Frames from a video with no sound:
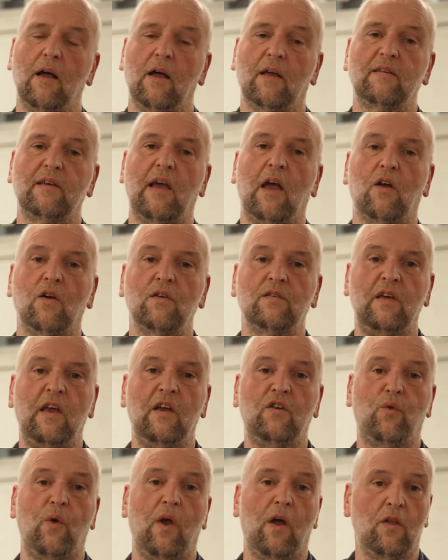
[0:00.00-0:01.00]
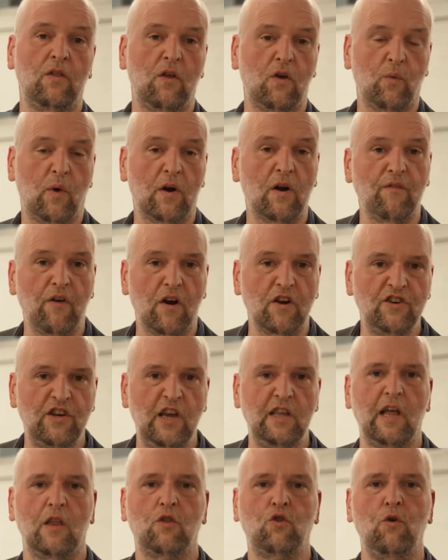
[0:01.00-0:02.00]
Xeikon CX300, one of our
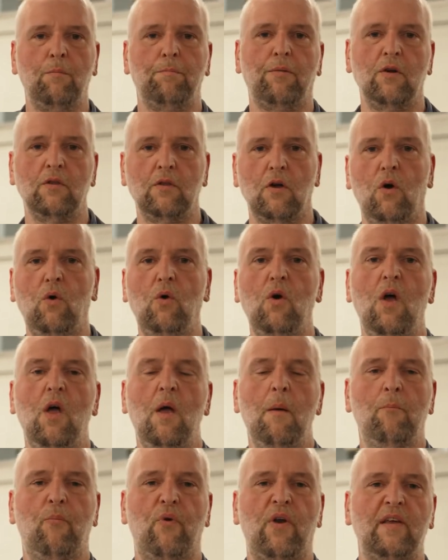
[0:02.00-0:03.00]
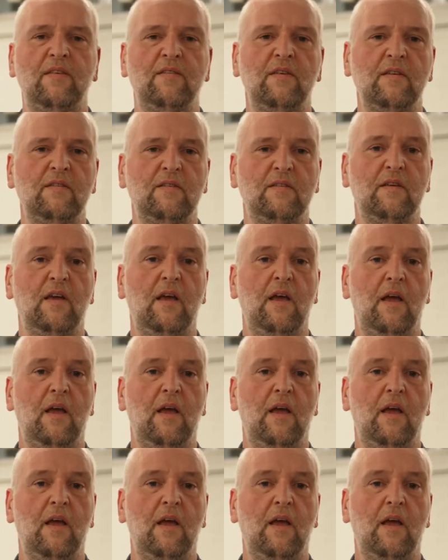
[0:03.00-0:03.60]
Cheetah 2.0 presses,